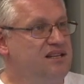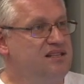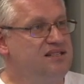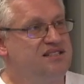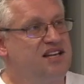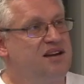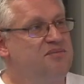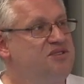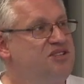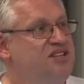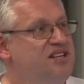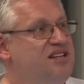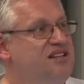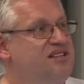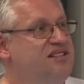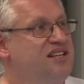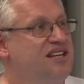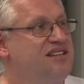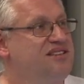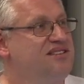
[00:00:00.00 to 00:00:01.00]

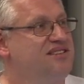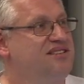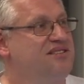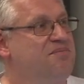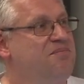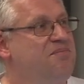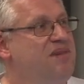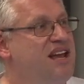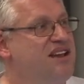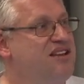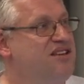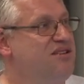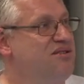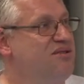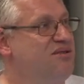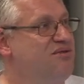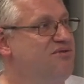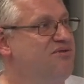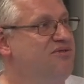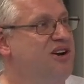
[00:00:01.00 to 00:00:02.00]
something that uh, many
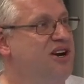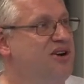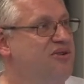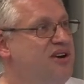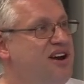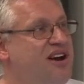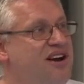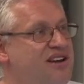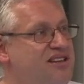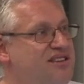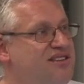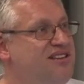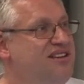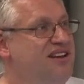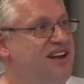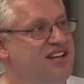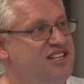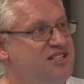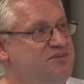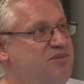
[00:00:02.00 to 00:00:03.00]
of our IT
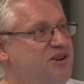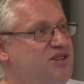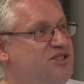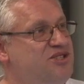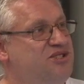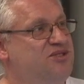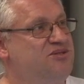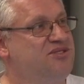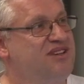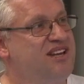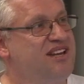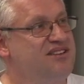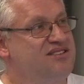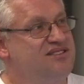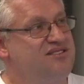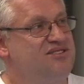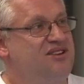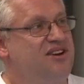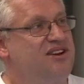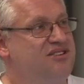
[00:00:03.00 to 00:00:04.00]
experts today
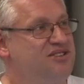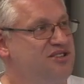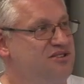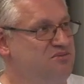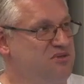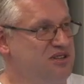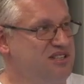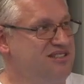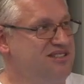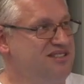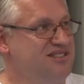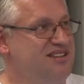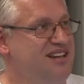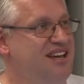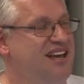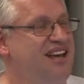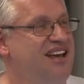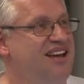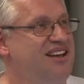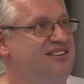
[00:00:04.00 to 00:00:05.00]
started with.
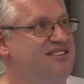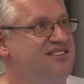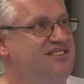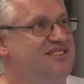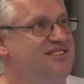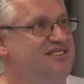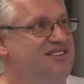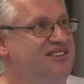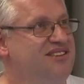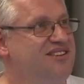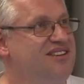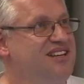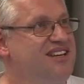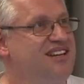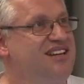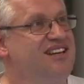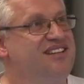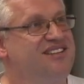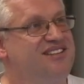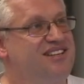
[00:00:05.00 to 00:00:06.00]
And uh,
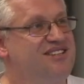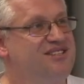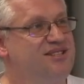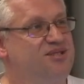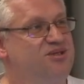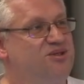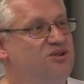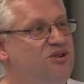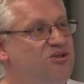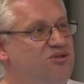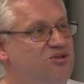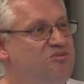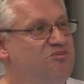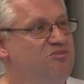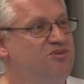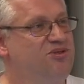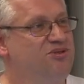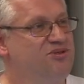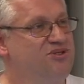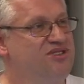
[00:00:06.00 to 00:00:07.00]
it is a school
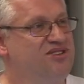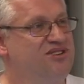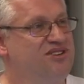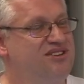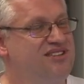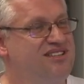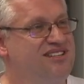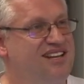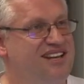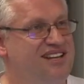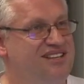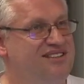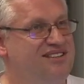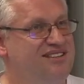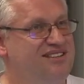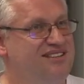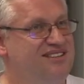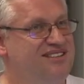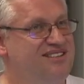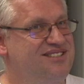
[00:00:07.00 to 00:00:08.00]
computer
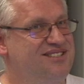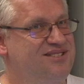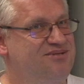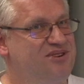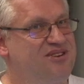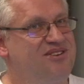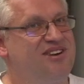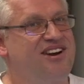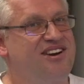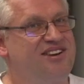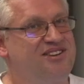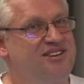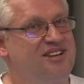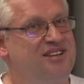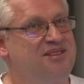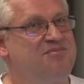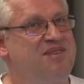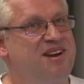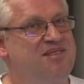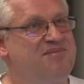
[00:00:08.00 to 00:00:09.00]
that is
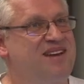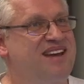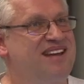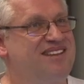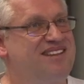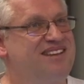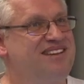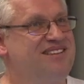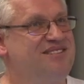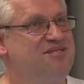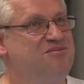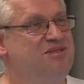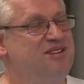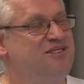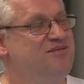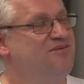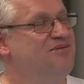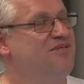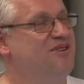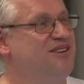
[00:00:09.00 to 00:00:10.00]
regarded by many
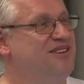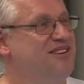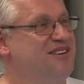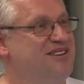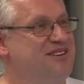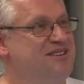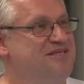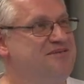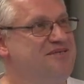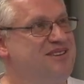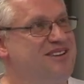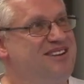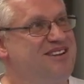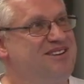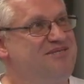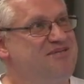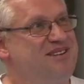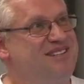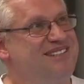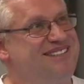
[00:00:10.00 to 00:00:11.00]
with, uh,
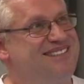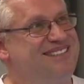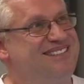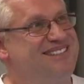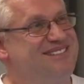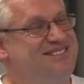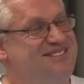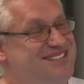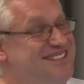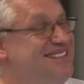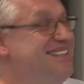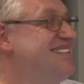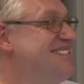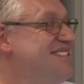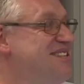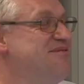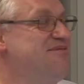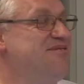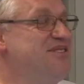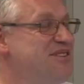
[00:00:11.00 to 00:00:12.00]
with uh,
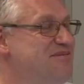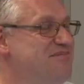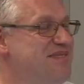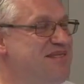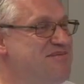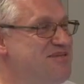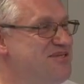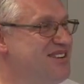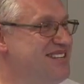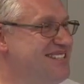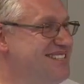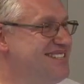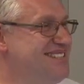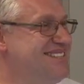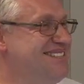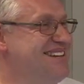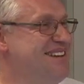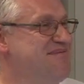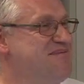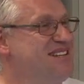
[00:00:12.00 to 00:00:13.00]
let's say, fond
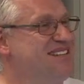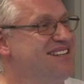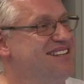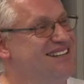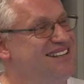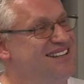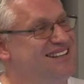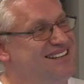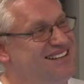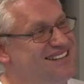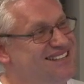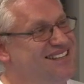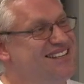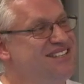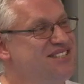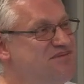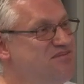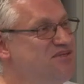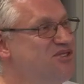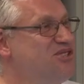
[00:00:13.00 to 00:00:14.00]
memories. I mean, uh, it
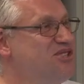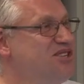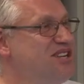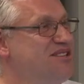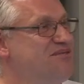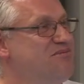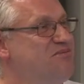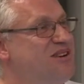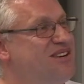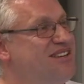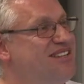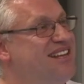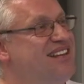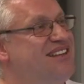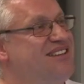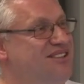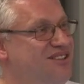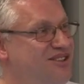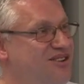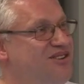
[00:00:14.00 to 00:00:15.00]
is a machine where
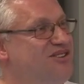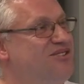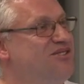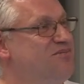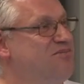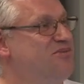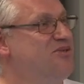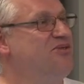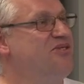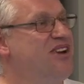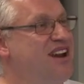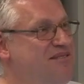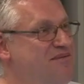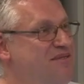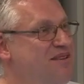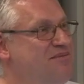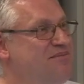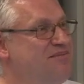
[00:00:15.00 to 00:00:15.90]
they learn to program.